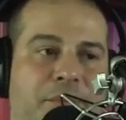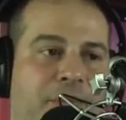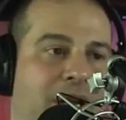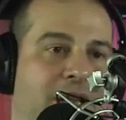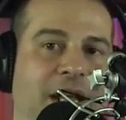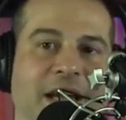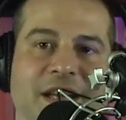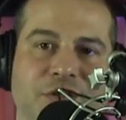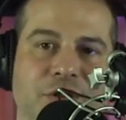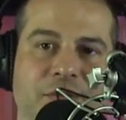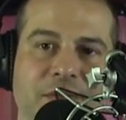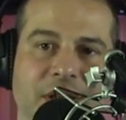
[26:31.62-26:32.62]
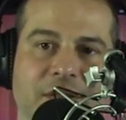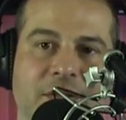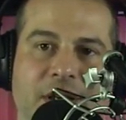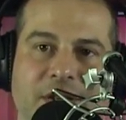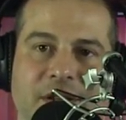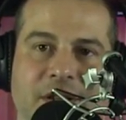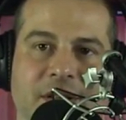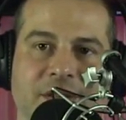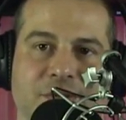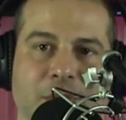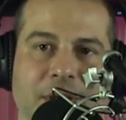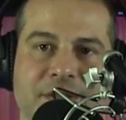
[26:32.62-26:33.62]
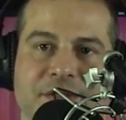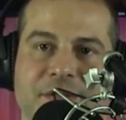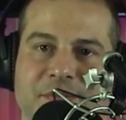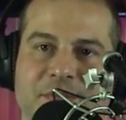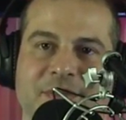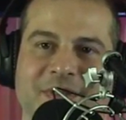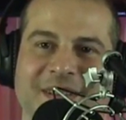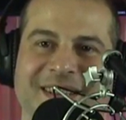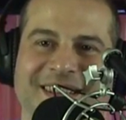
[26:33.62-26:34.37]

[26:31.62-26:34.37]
Michael, I cut you off like like at least twice. No, it's all